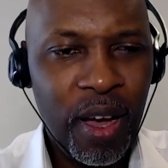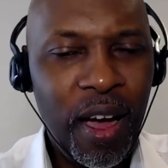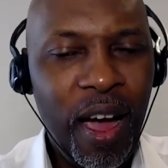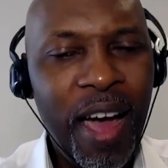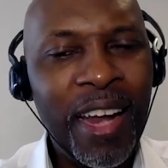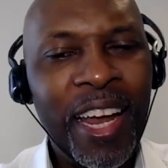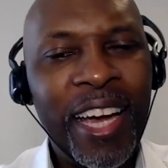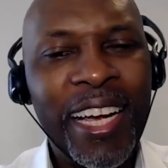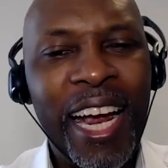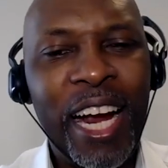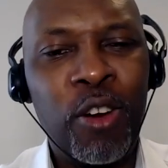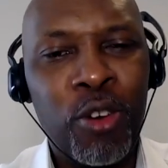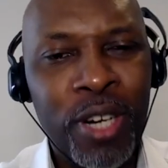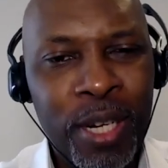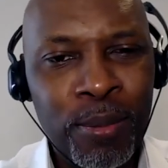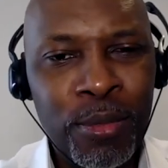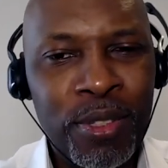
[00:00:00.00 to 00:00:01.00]
I like
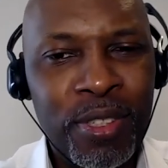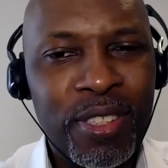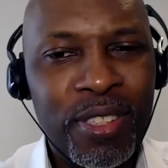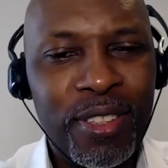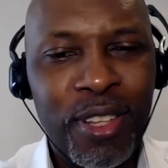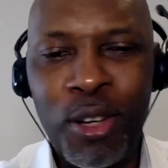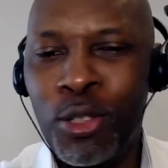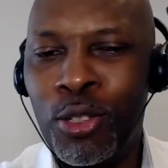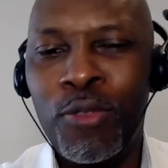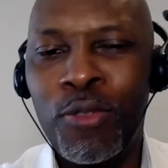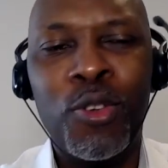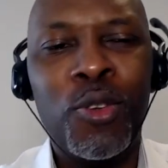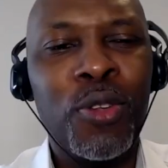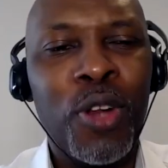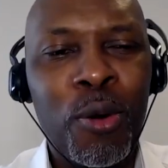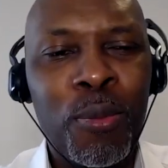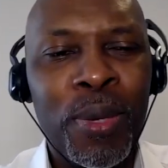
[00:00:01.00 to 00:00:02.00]
acronyms. Those of you
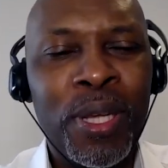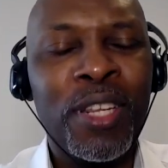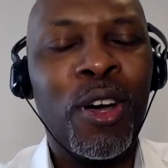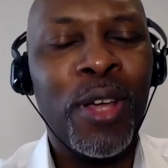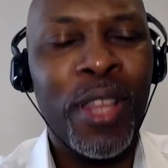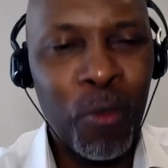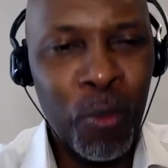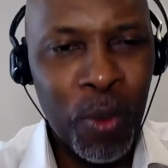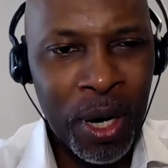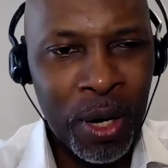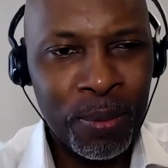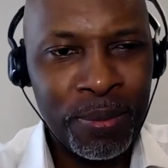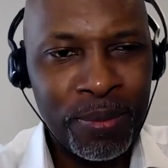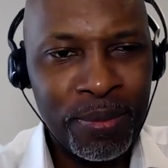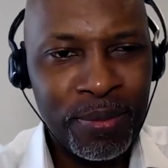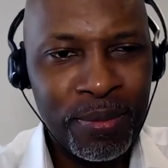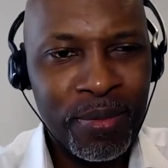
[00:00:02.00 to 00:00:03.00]
who know me know that well.
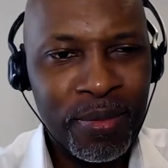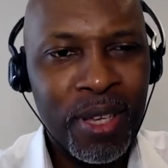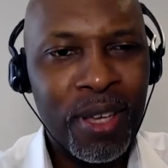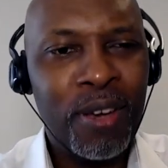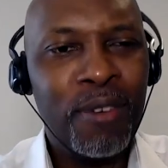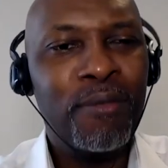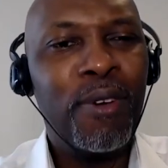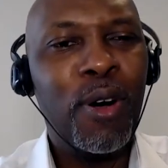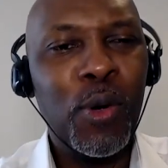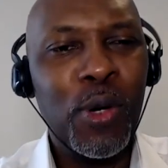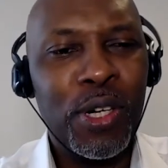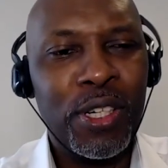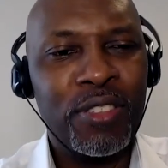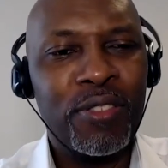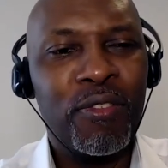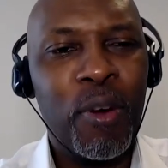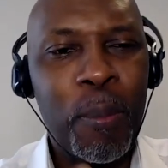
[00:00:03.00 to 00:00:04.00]

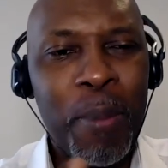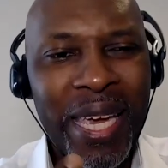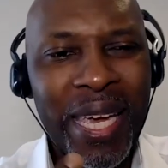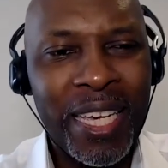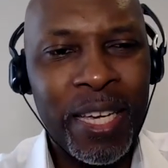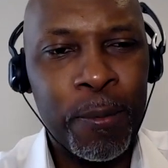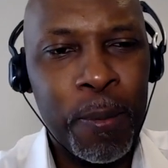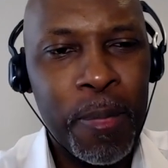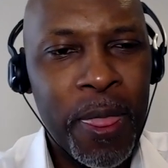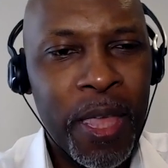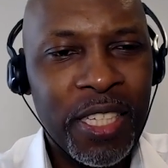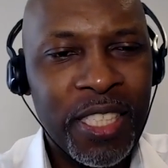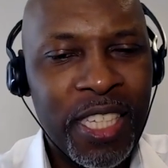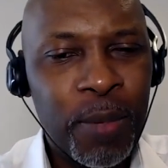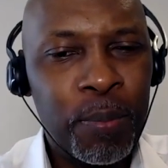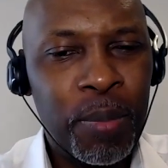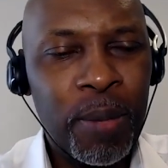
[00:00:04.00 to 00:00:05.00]
Focus for me
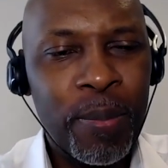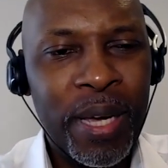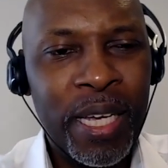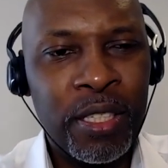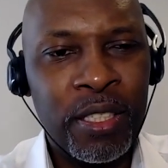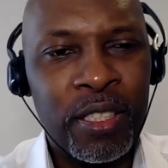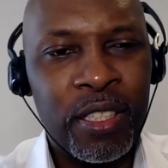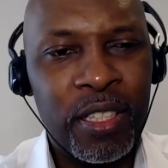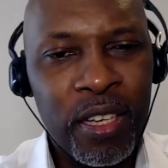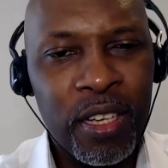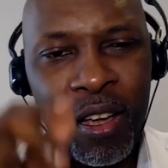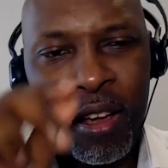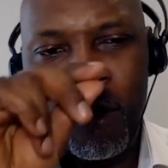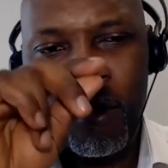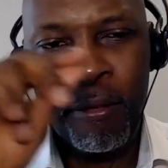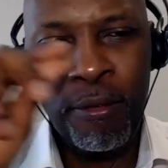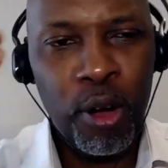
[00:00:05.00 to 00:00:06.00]
simply means
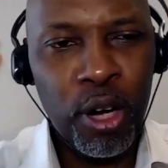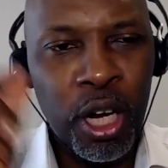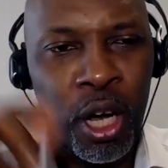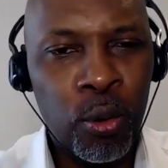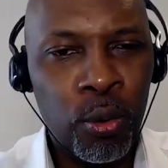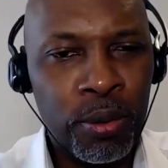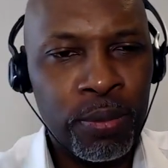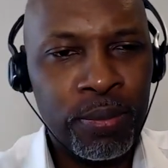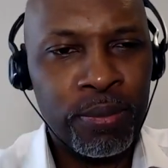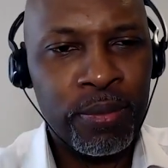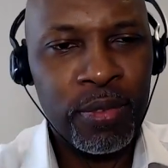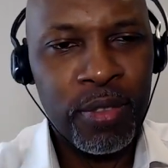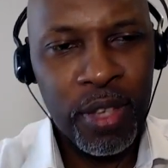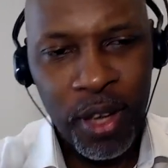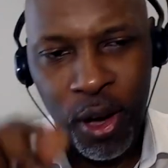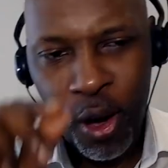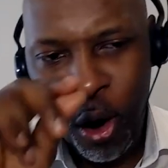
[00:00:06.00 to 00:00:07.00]
follow,
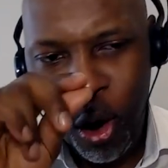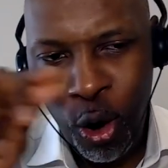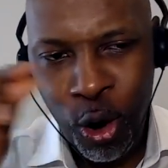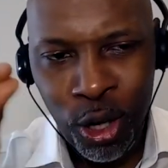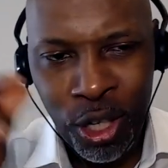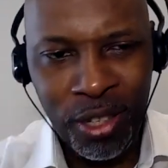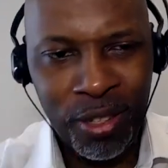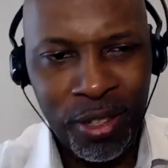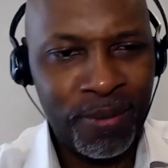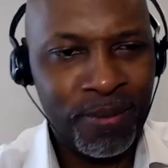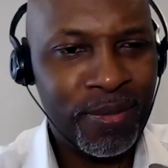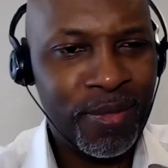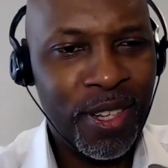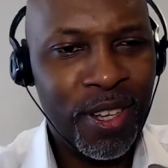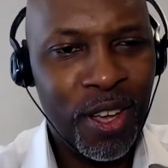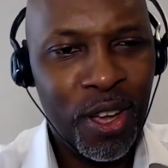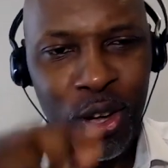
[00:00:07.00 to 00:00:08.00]
on,
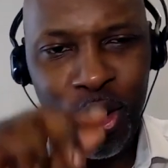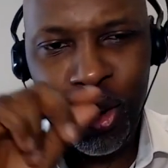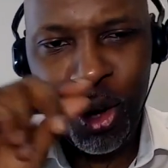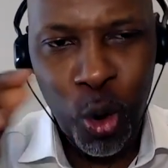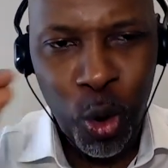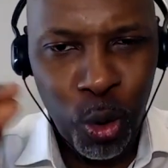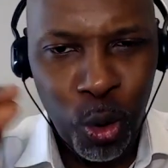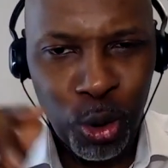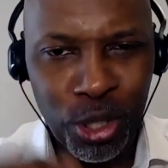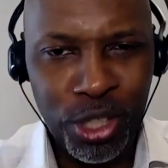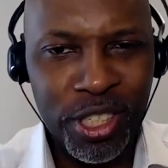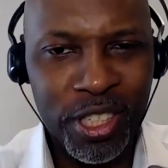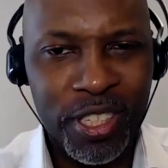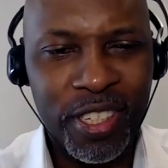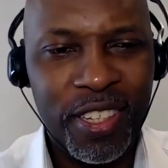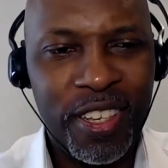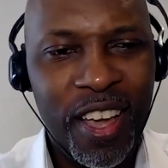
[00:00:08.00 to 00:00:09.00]

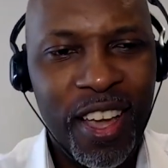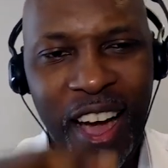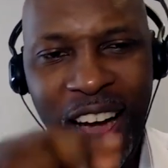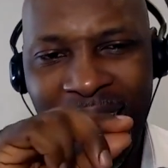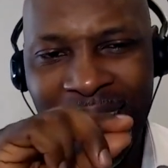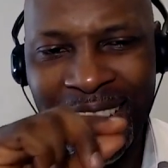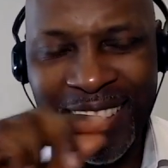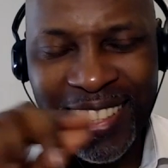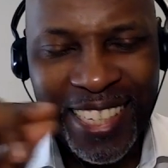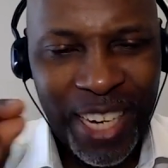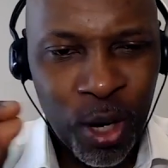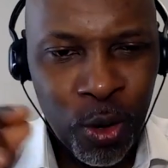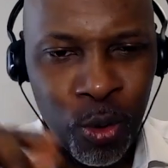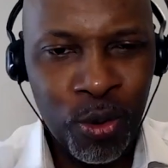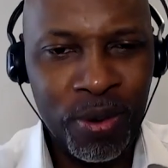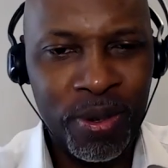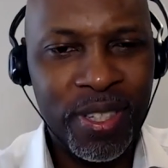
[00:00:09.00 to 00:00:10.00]
course,
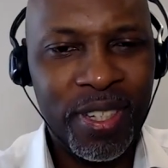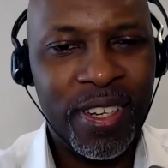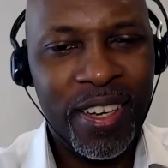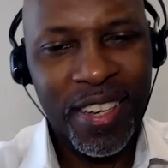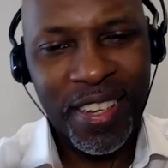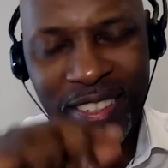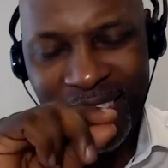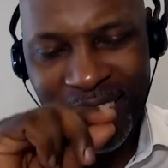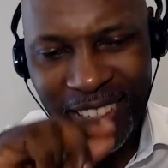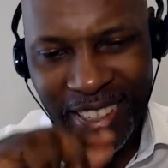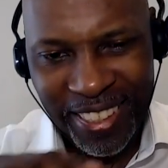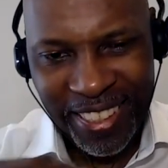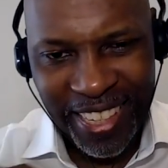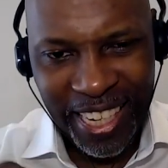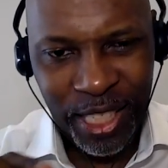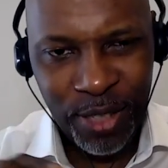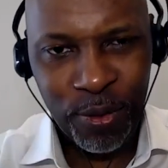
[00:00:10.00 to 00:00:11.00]
until
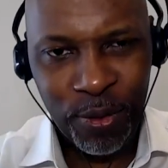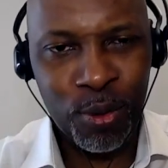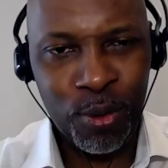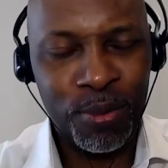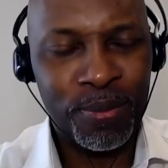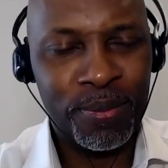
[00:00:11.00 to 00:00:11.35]
successful.